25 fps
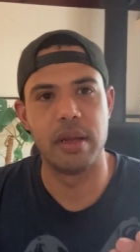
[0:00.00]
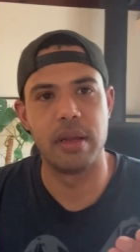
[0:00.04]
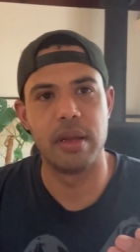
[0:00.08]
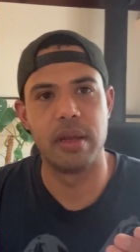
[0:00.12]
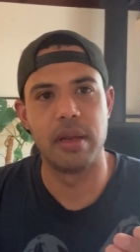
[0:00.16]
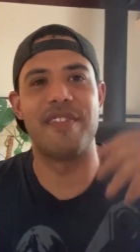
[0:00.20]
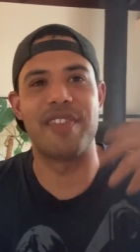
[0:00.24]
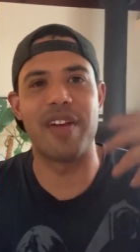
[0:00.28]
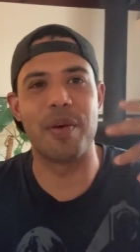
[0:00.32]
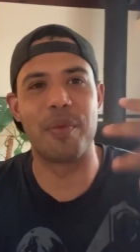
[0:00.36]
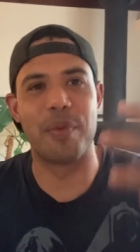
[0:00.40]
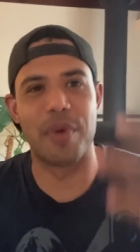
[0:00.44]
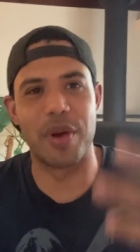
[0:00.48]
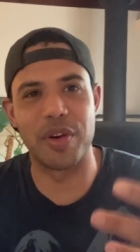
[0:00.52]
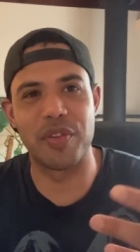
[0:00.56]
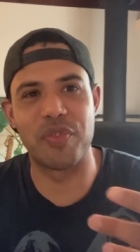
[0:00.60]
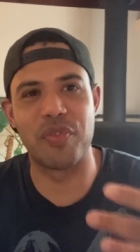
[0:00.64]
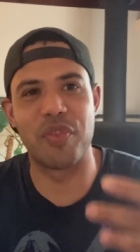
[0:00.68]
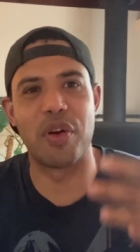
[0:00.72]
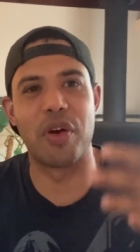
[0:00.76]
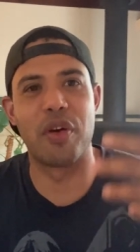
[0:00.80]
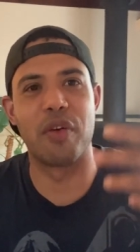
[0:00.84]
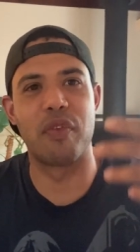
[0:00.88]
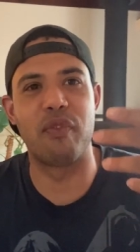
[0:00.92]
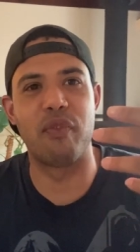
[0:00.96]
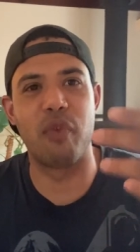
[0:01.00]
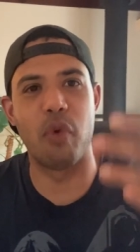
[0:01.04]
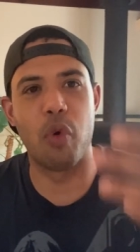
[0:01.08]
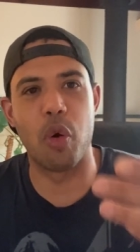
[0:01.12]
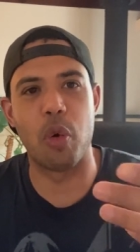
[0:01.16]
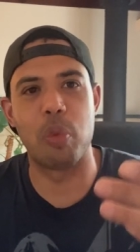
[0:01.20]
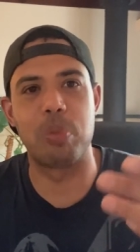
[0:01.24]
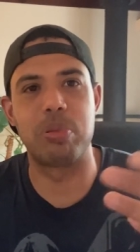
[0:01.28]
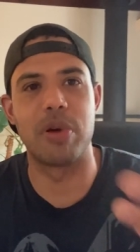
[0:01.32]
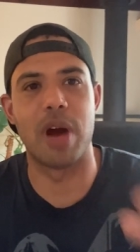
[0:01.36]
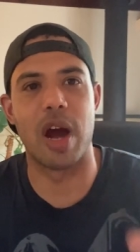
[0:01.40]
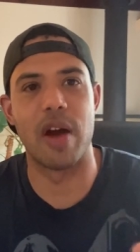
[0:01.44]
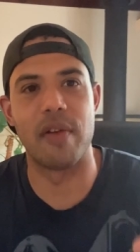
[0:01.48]
If I worked for a
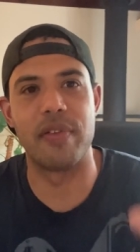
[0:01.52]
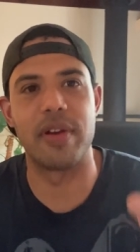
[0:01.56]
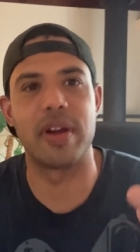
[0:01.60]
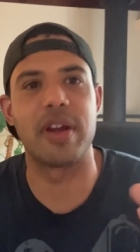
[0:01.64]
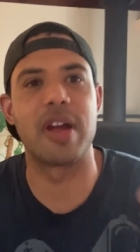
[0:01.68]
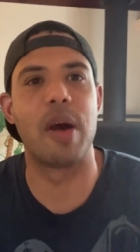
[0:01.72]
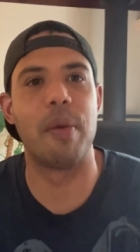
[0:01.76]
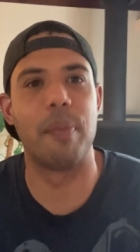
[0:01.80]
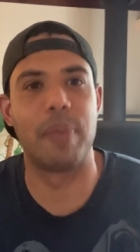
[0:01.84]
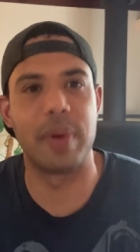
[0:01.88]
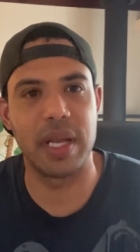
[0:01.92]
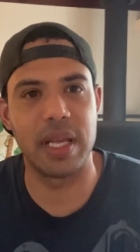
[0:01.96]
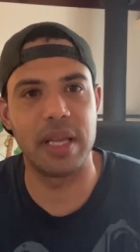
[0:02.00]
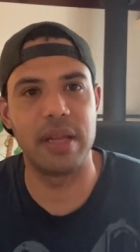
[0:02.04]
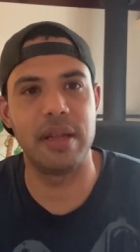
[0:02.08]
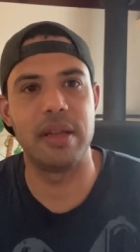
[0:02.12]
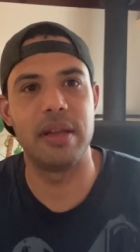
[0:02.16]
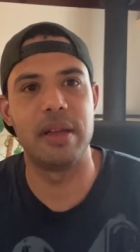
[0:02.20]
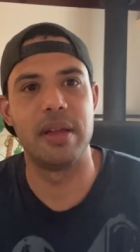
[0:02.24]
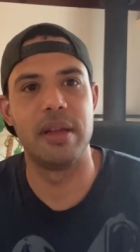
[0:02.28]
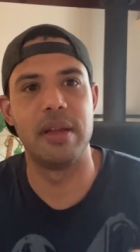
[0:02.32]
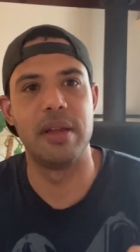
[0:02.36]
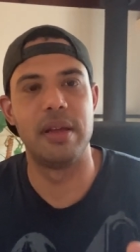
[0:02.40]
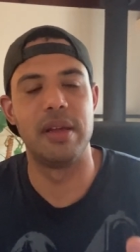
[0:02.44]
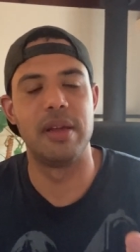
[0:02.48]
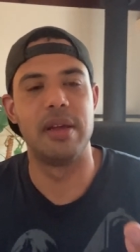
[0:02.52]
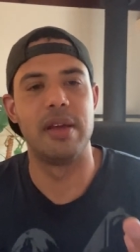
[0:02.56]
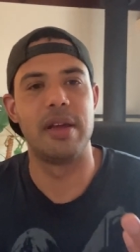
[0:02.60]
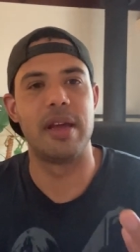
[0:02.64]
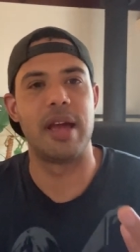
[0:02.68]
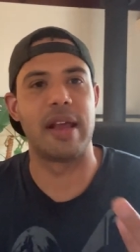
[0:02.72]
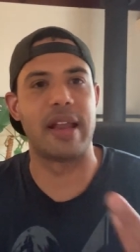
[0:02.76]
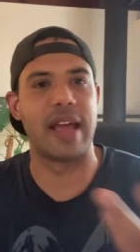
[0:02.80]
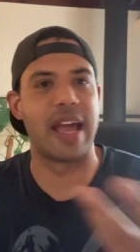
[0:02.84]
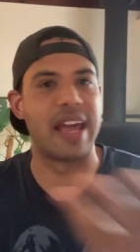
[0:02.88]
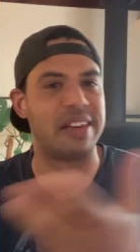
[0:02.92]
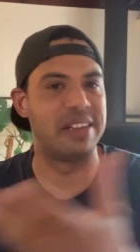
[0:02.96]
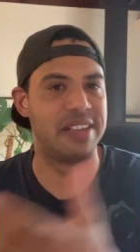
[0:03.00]
for-profit company
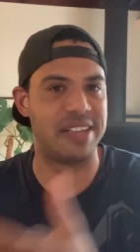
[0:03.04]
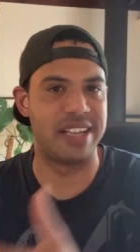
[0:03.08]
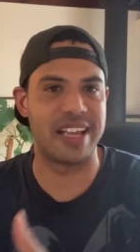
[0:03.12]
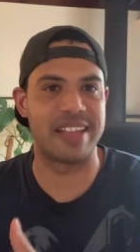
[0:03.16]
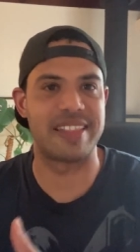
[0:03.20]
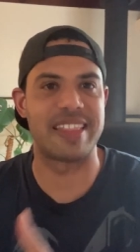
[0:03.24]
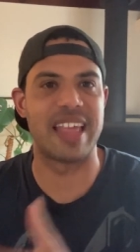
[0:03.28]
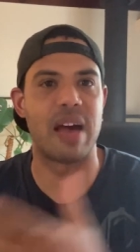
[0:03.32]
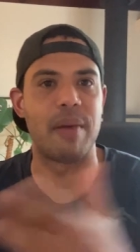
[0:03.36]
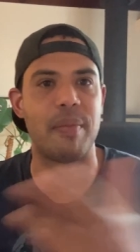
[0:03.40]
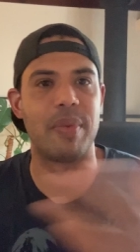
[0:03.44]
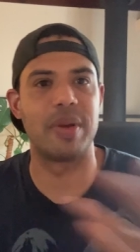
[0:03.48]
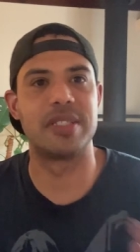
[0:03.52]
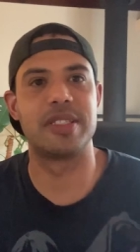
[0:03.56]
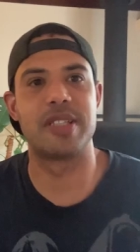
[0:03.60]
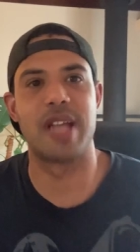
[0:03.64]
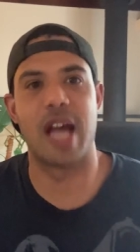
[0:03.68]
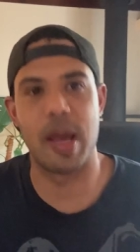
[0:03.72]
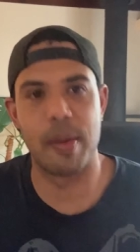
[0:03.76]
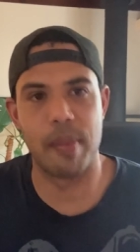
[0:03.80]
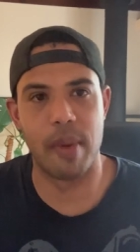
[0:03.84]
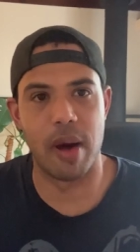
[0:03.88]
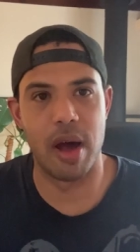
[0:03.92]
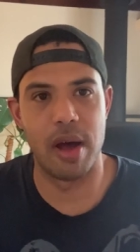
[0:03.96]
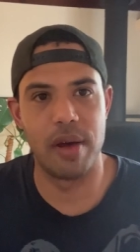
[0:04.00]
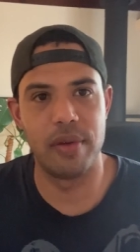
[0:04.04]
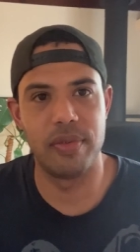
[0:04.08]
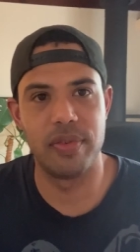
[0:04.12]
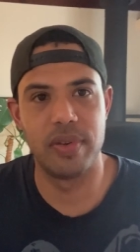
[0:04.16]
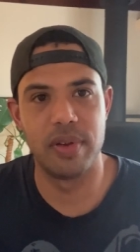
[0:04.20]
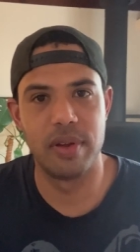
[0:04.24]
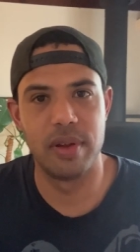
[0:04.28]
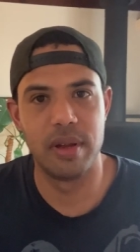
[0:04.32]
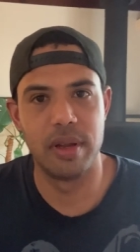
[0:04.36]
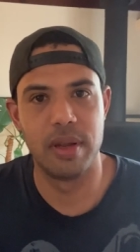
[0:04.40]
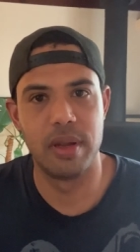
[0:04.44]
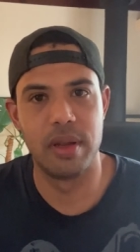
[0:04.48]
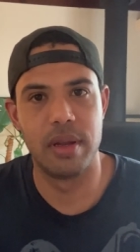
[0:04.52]
and I had to take that much time off,
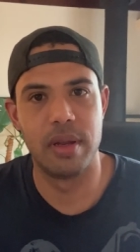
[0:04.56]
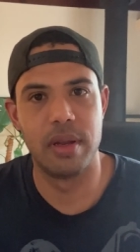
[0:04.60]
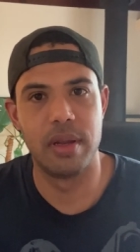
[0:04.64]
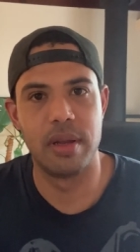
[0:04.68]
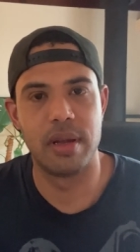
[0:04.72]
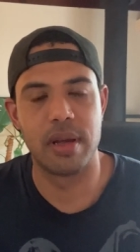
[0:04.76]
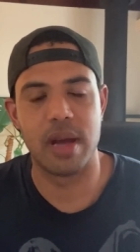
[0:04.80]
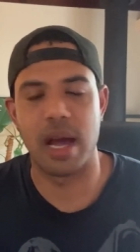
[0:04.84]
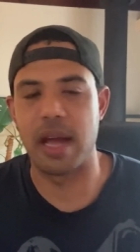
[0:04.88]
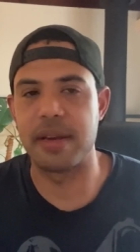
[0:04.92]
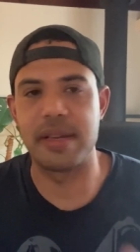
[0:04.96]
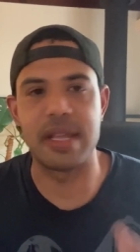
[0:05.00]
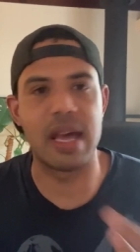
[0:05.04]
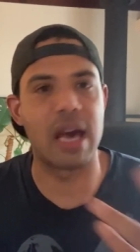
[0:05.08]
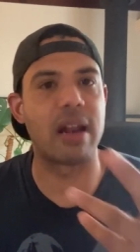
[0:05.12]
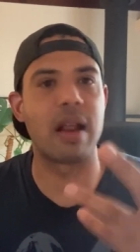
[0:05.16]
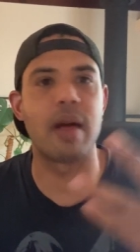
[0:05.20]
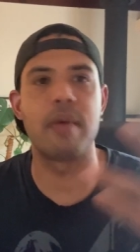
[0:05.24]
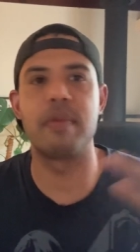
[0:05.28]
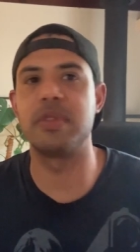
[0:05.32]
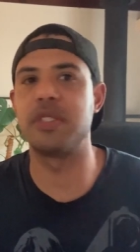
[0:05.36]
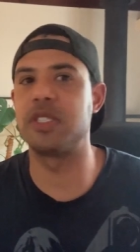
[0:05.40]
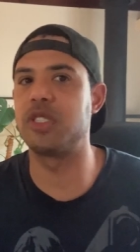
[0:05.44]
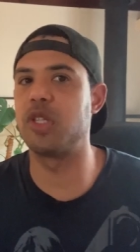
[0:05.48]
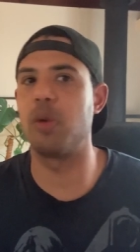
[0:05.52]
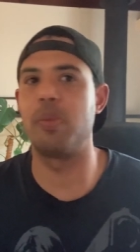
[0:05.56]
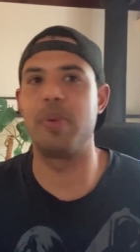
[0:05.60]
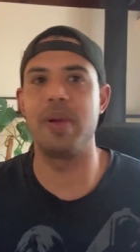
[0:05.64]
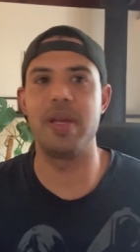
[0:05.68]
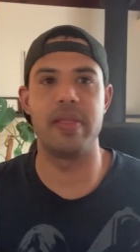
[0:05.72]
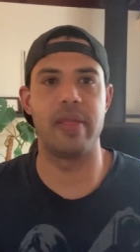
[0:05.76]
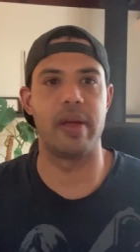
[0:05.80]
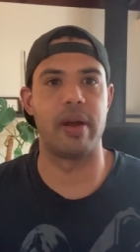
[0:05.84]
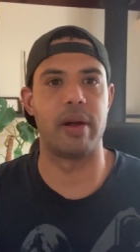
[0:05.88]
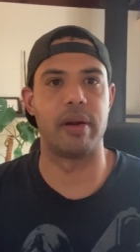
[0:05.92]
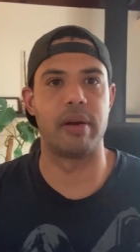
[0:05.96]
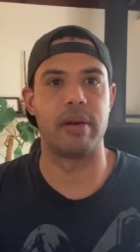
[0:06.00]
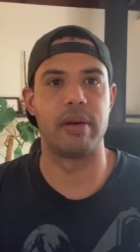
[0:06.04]
I doubt I would still be
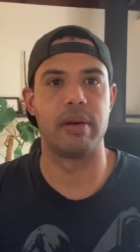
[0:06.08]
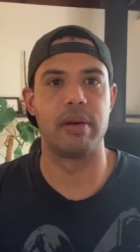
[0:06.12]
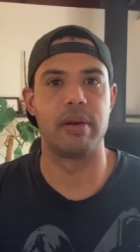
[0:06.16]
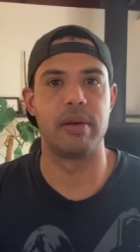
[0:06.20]
there.